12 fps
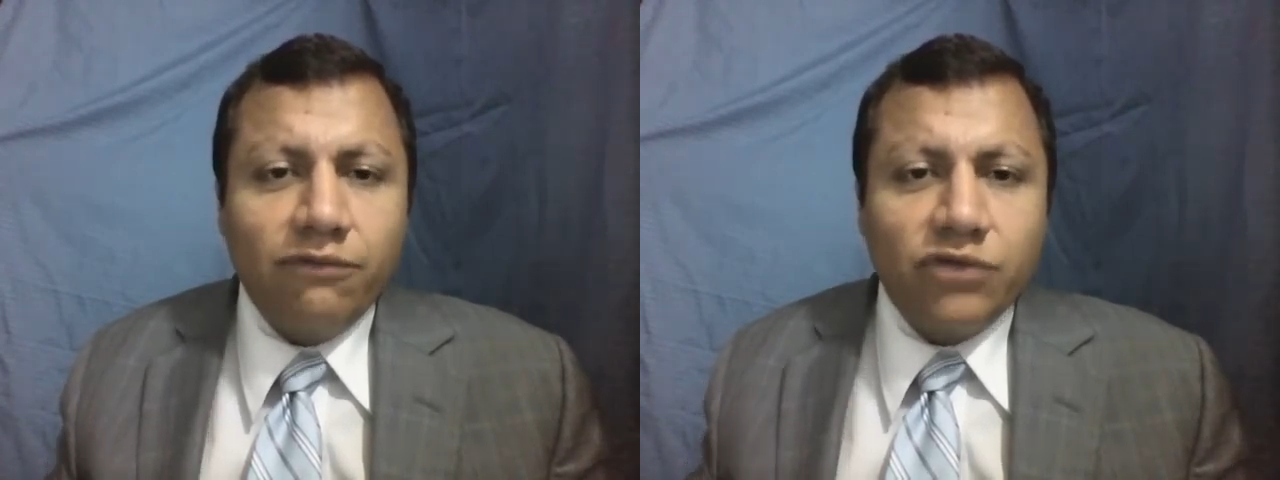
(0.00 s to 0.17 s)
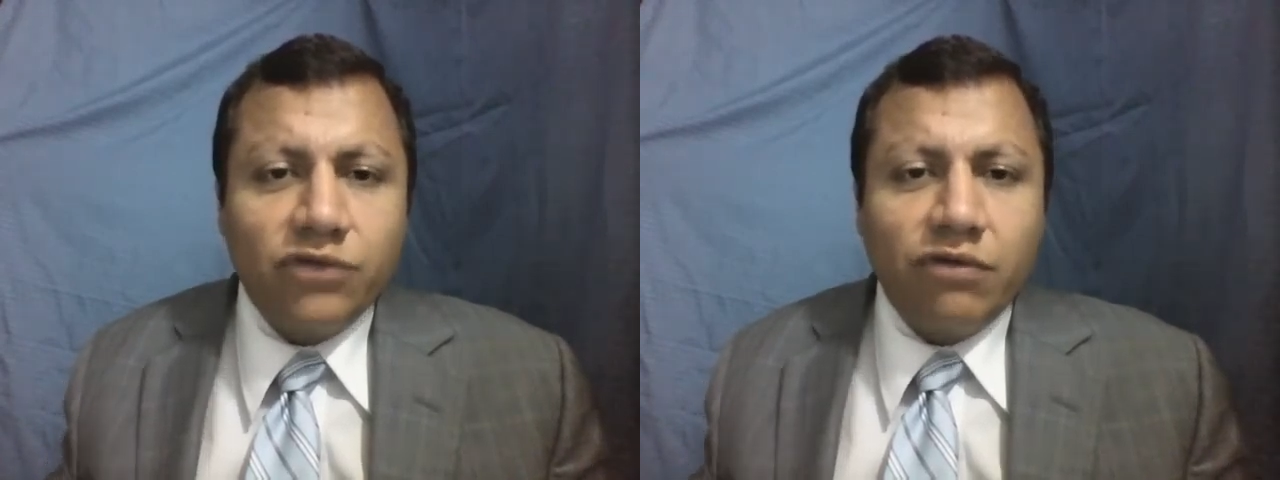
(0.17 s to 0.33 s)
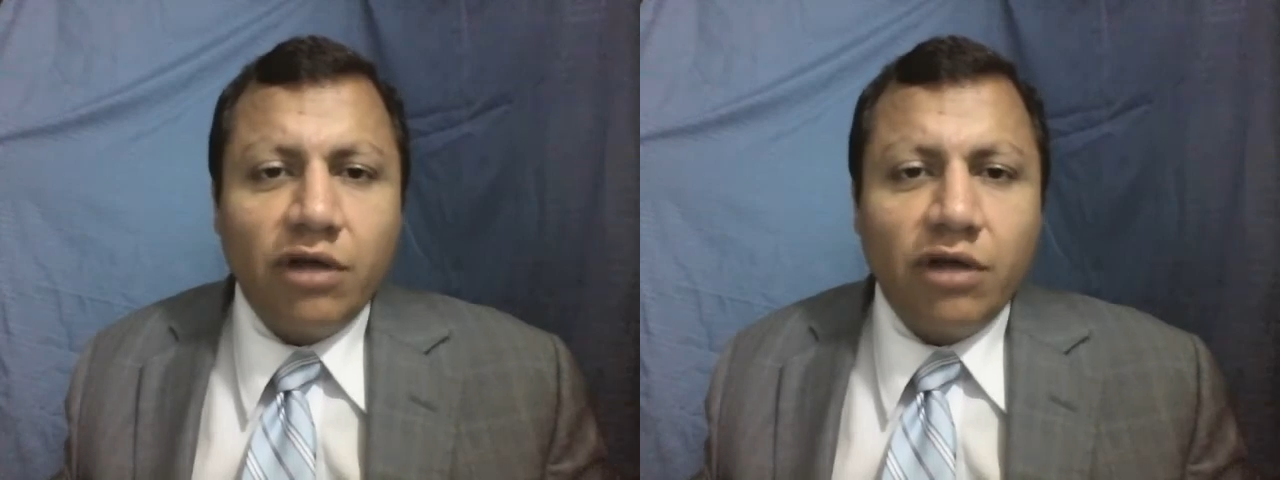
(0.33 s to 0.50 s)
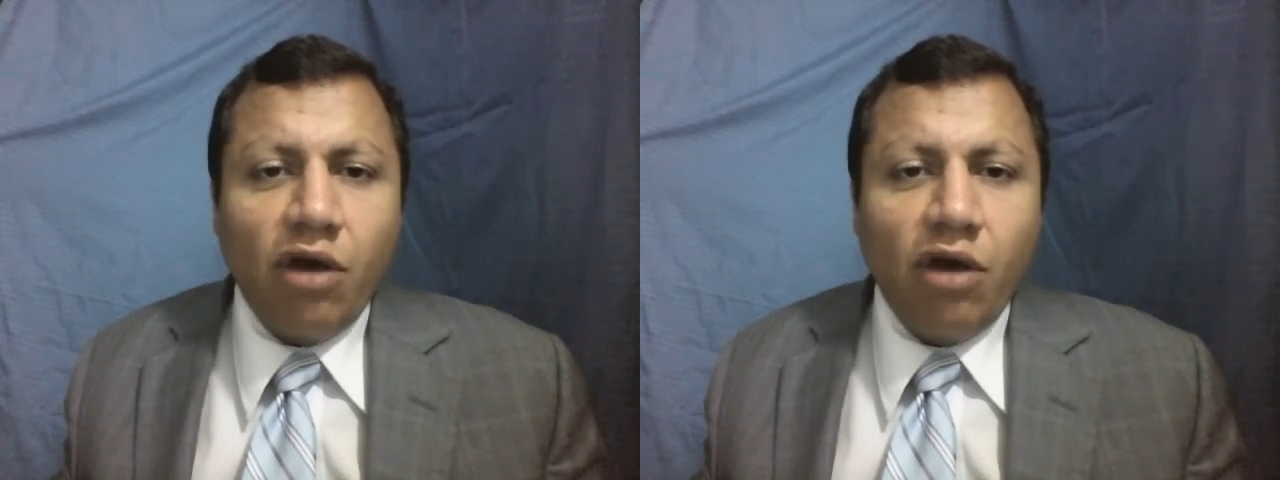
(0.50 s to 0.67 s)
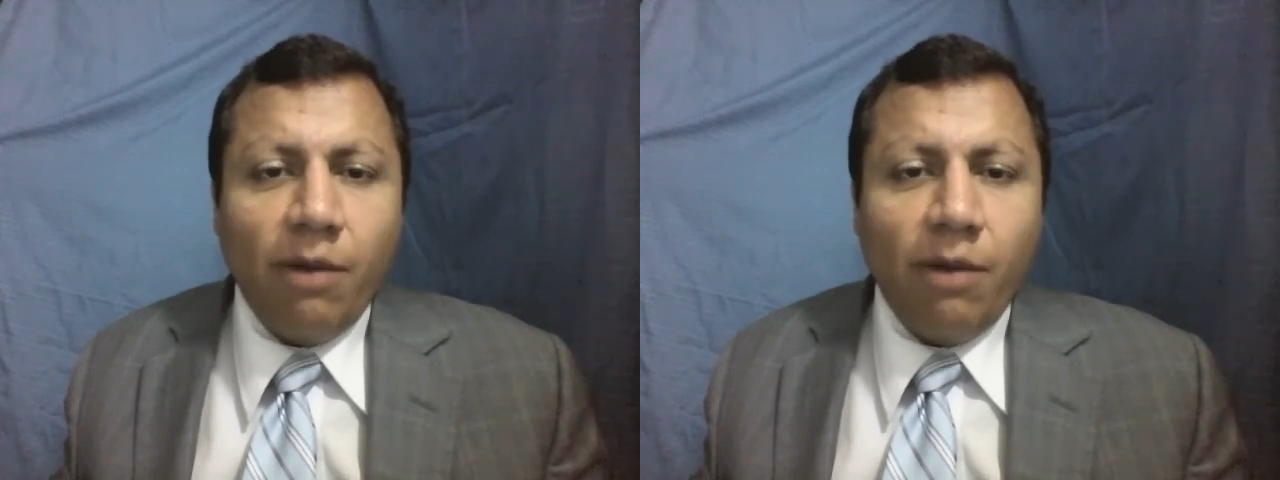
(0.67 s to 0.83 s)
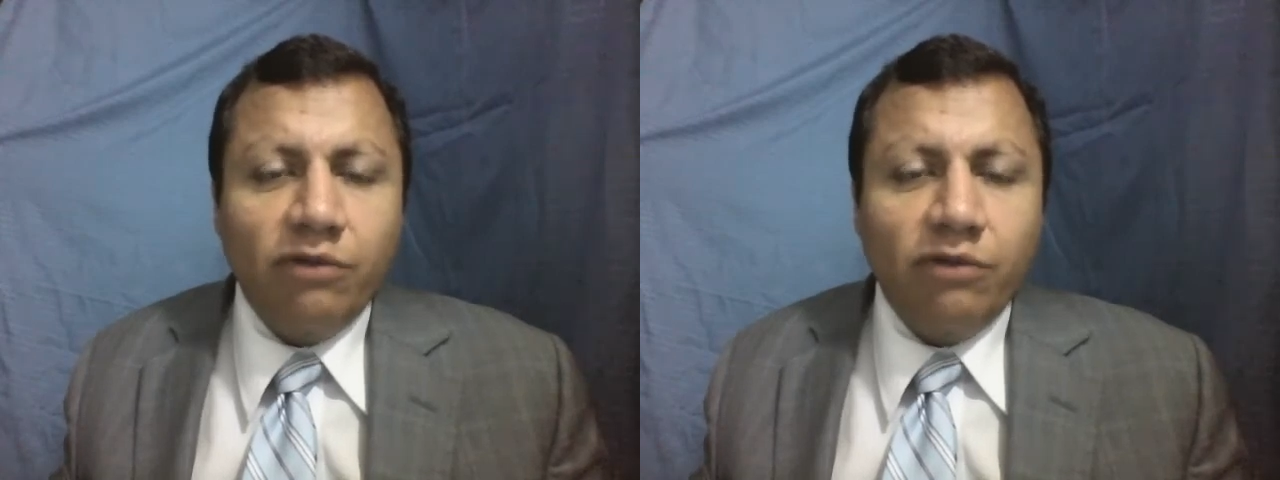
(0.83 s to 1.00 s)
to say right
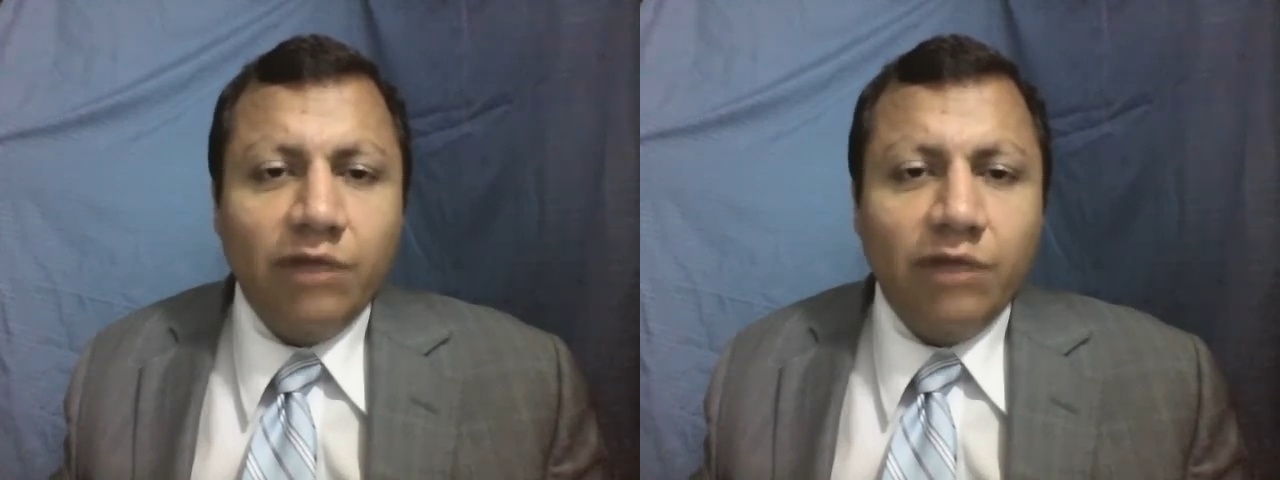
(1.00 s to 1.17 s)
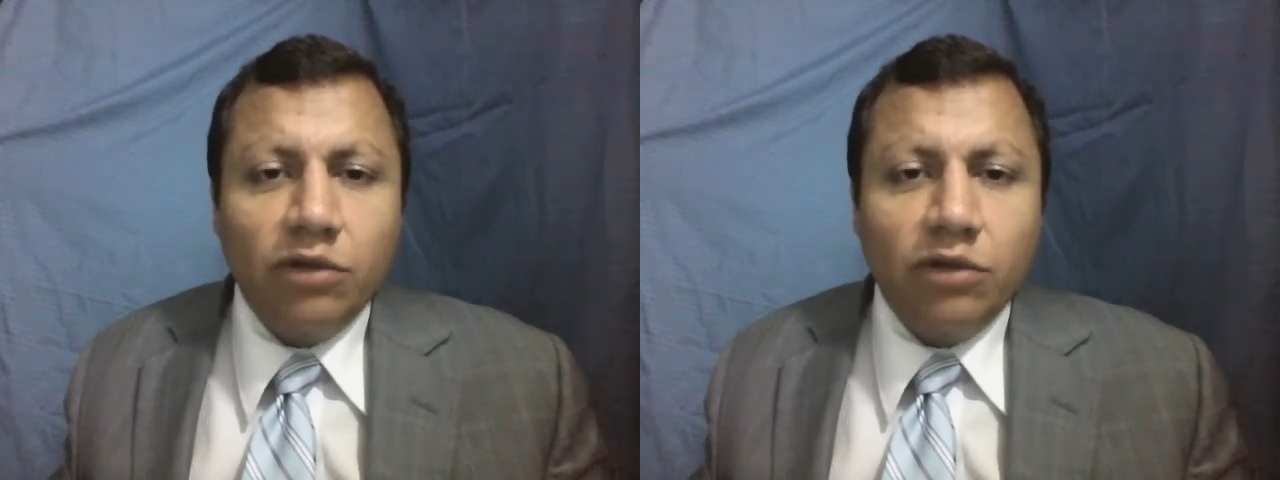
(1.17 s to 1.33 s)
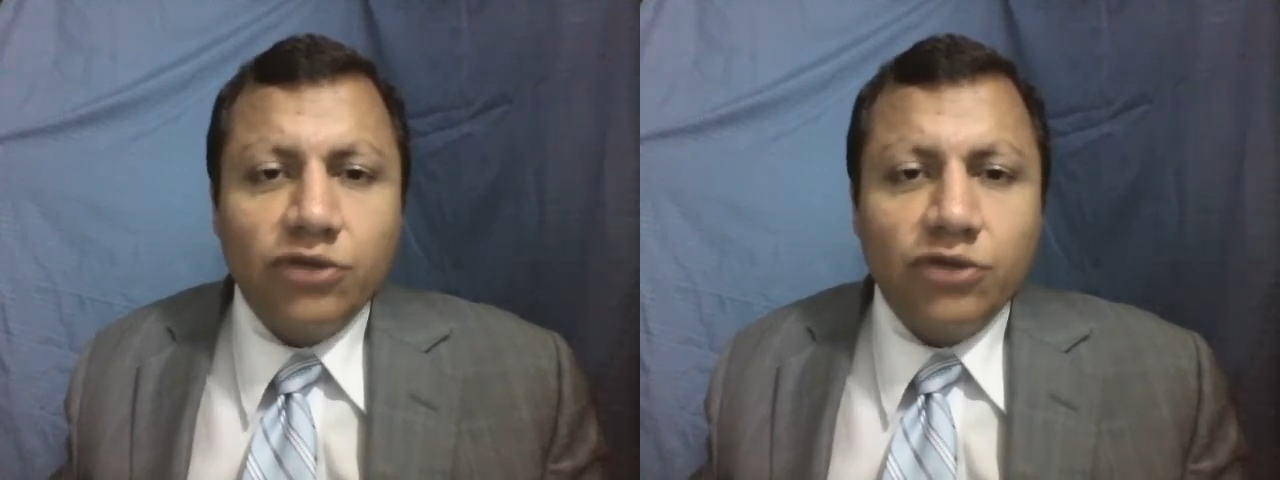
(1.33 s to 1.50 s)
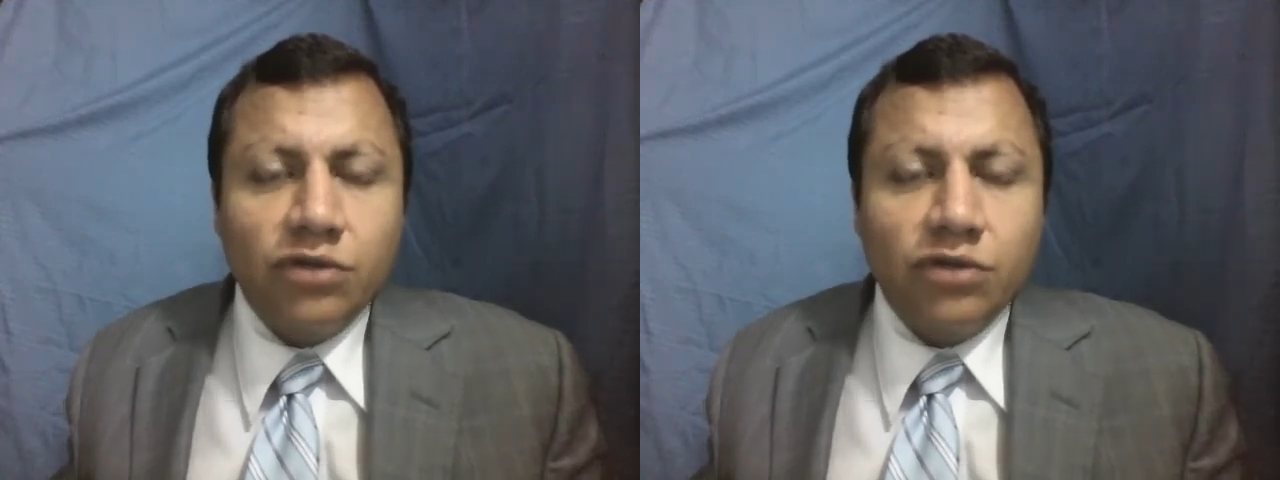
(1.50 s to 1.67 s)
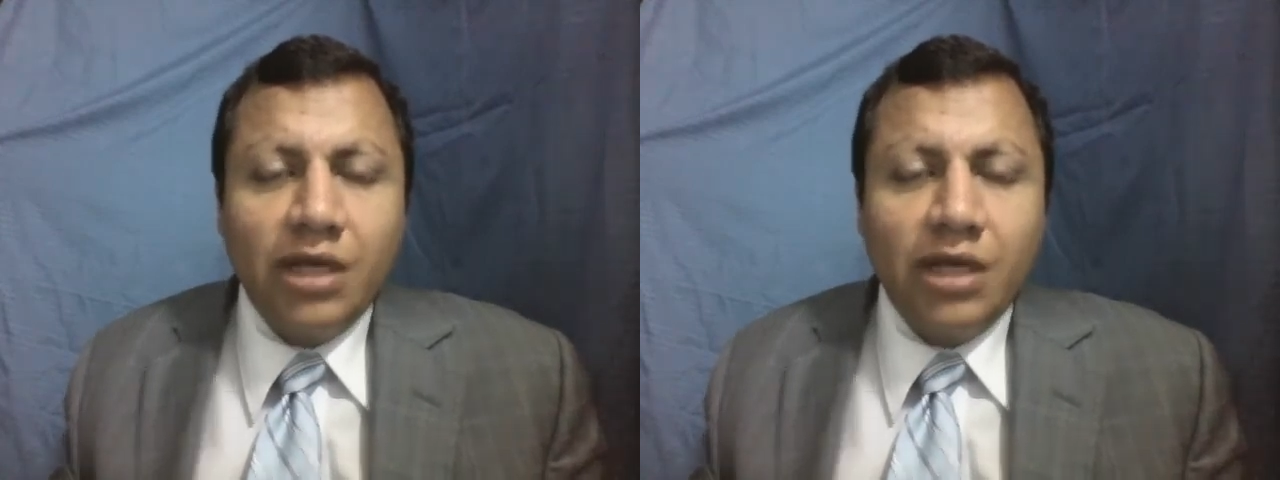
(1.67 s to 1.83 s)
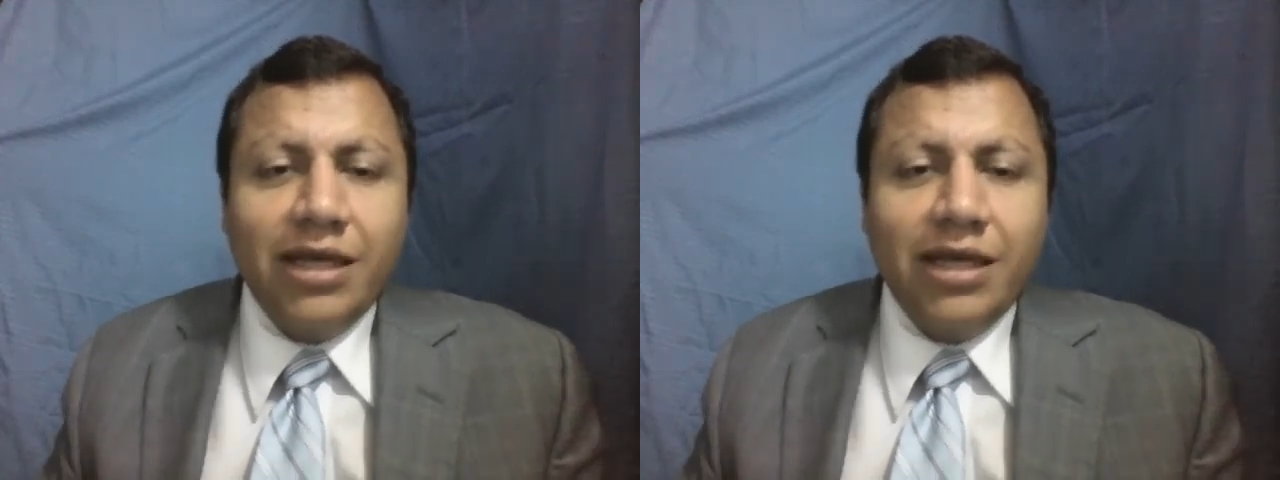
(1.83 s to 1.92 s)
now about evaluation.